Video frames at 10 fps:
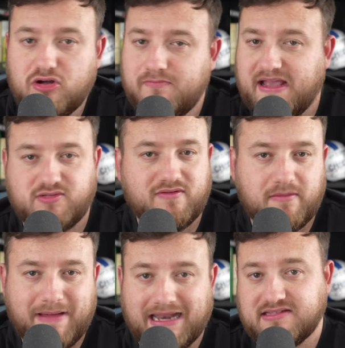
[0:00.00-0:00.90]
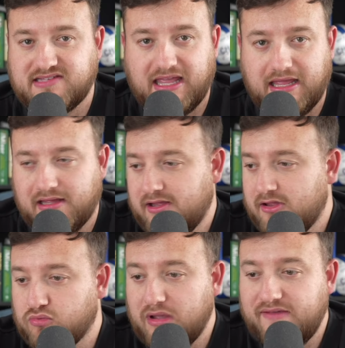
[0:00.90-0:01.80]
not mess with the balance here.
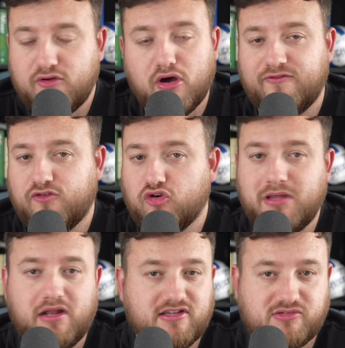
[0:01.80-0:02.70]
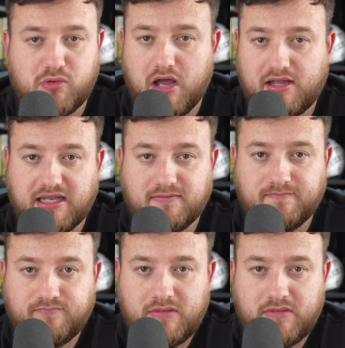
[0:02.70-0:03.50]
We've got a formula that's working.